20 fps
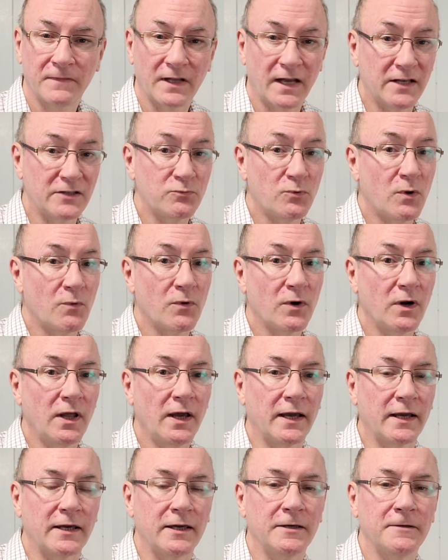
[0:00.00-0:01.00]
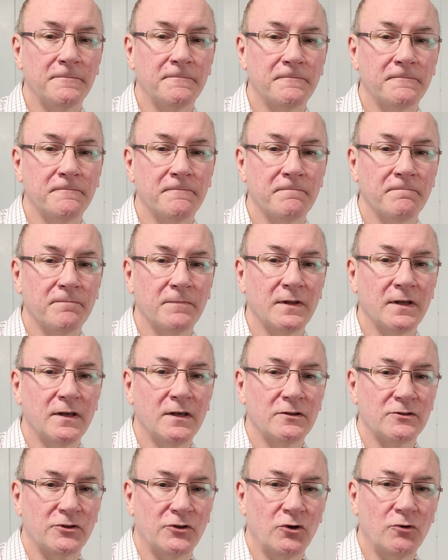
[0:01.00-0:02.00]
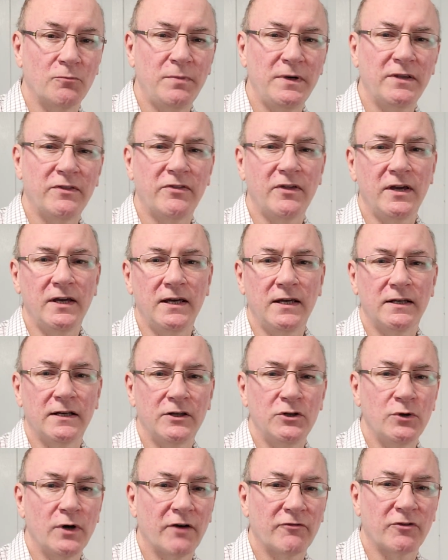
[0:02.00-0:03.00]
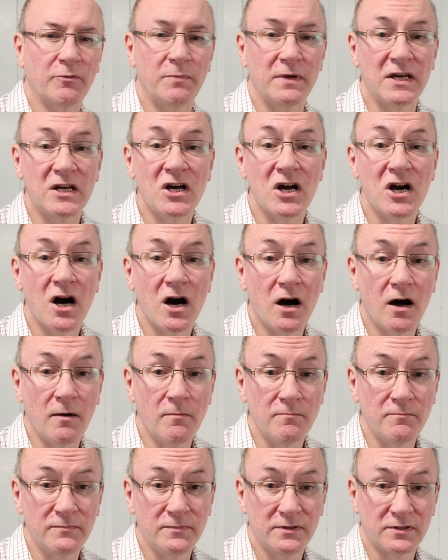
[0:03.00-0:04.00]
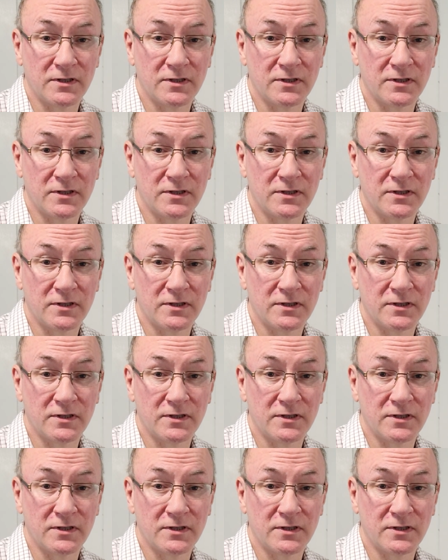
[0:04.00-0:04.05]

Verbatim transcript: That's what we're like. So don't be thinking that you have to become